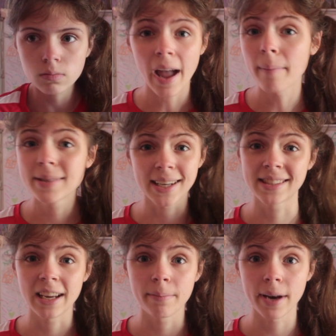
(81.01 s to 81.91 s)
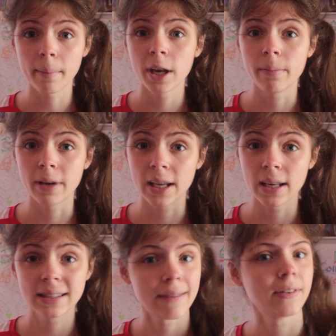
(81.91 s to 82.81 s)
I'm 16, but I'm gonna be
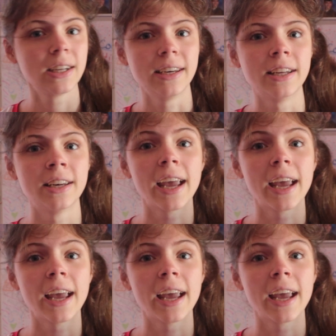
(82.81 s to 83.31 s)
17 in